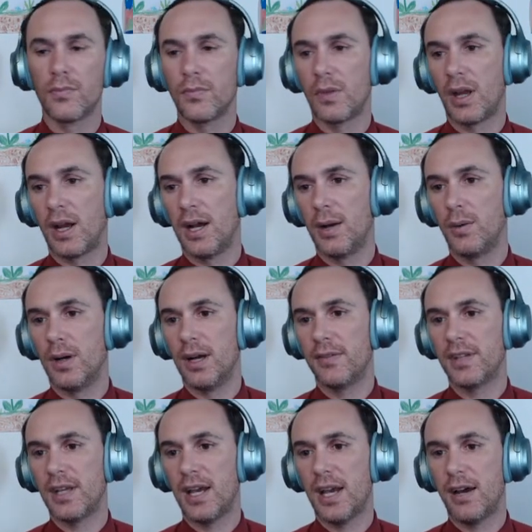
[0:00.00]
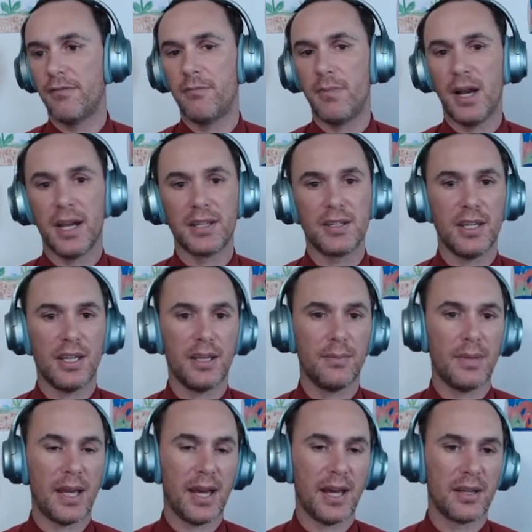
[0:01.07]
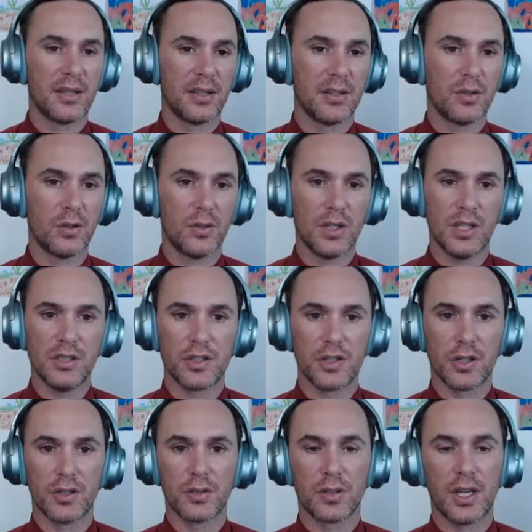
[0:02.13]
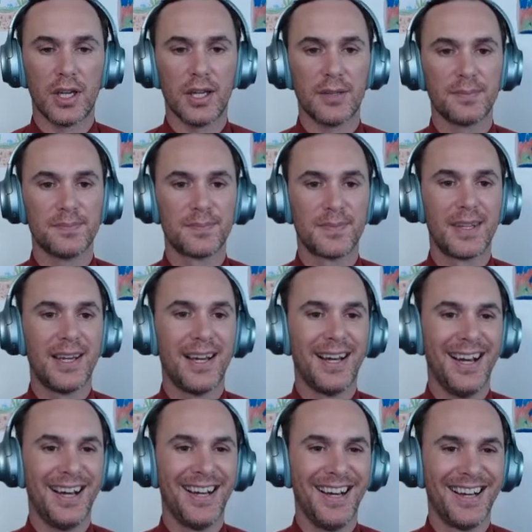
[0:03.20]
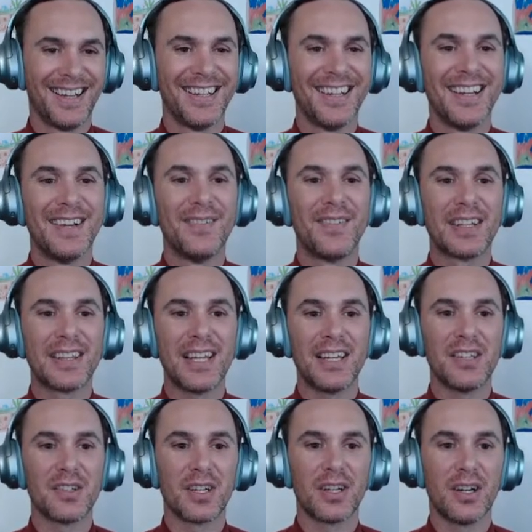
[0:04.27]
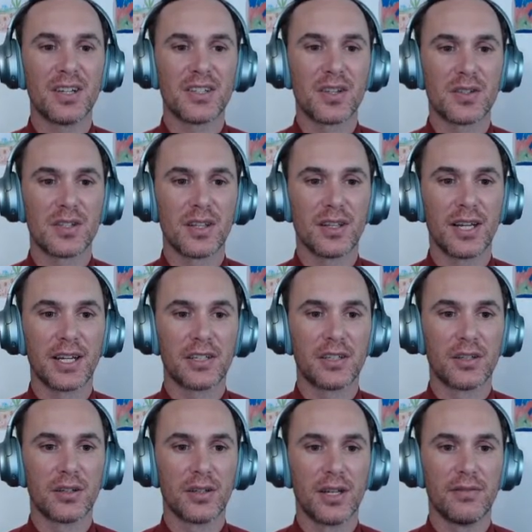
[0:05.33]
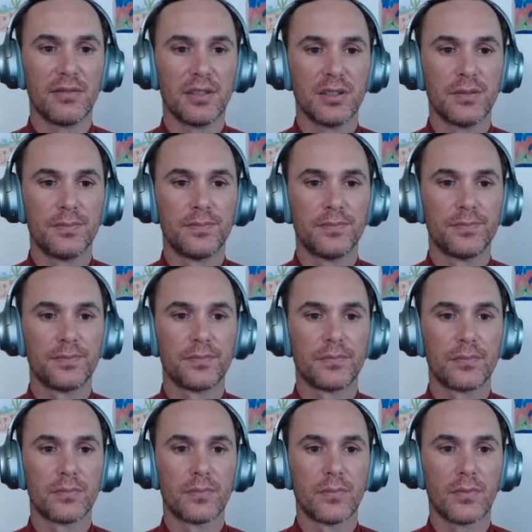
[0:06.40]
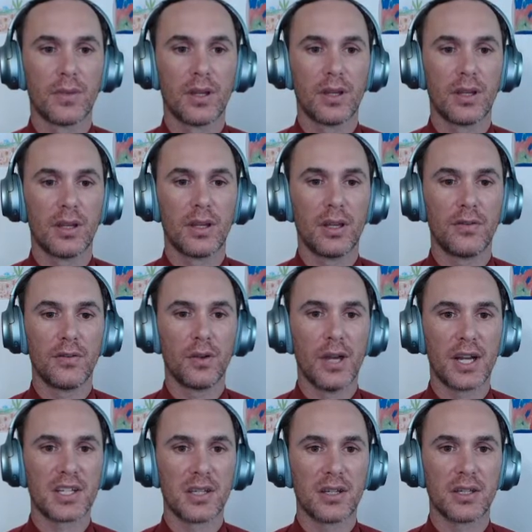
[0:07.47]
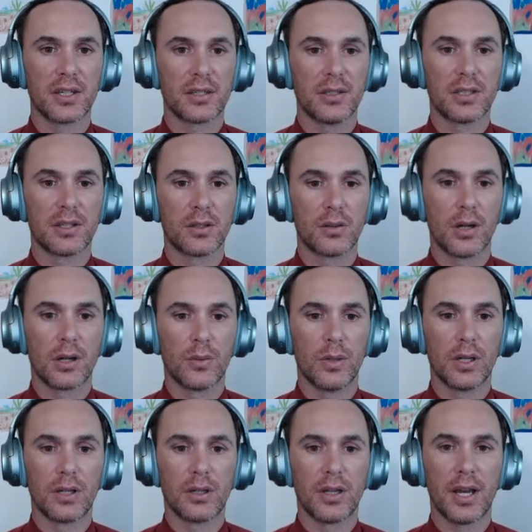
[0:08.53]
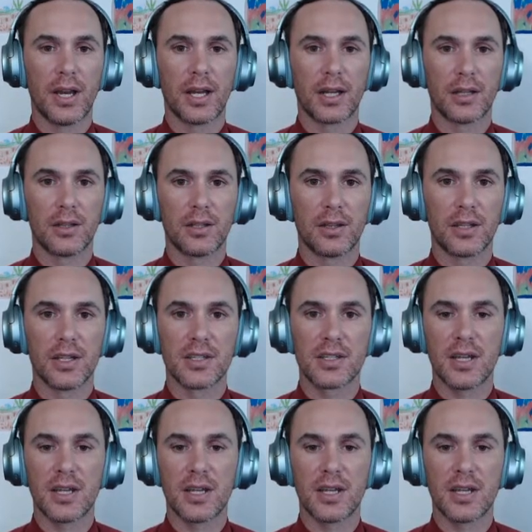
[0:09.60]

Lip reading: I will have to have my team add Indonesia, okay? But then you can also select your level if you accidentally click the wrong one and click this.